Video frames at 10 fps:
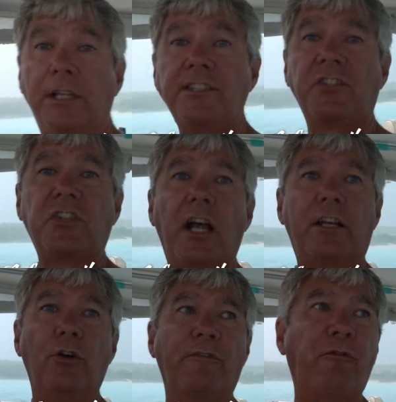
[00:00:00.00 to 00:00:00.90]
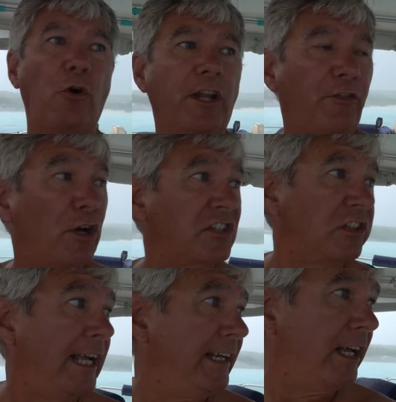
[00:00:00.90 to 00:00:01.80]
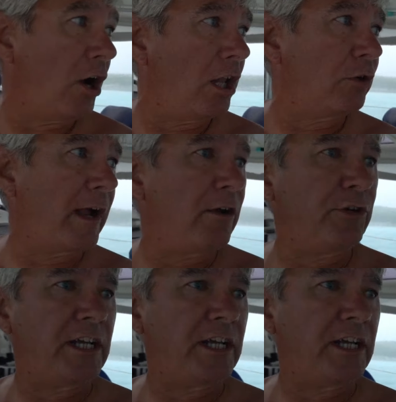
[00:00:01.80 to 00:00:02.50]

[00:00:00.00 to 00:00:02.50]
Lisa saw it go to forty. There is lightning all around